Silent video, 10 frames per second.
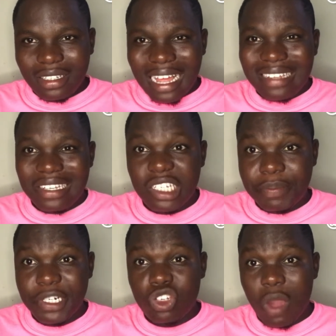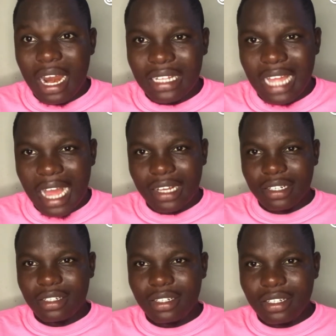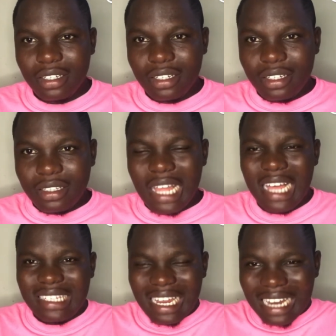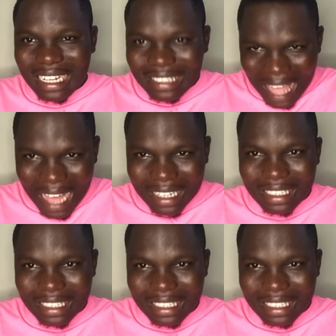That's a spiritual attack. That's an attack.